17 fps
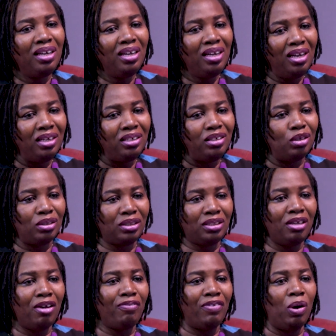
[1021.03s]
in
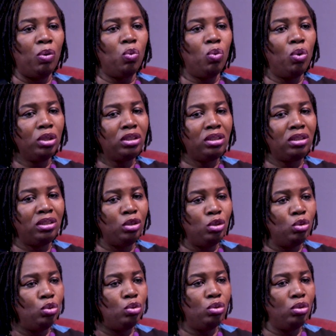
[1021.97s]
yourself and what
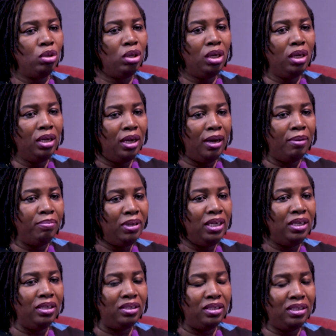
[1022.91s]
you,
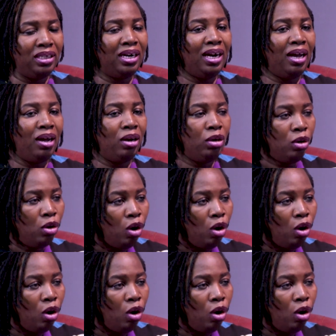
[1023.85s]
there are low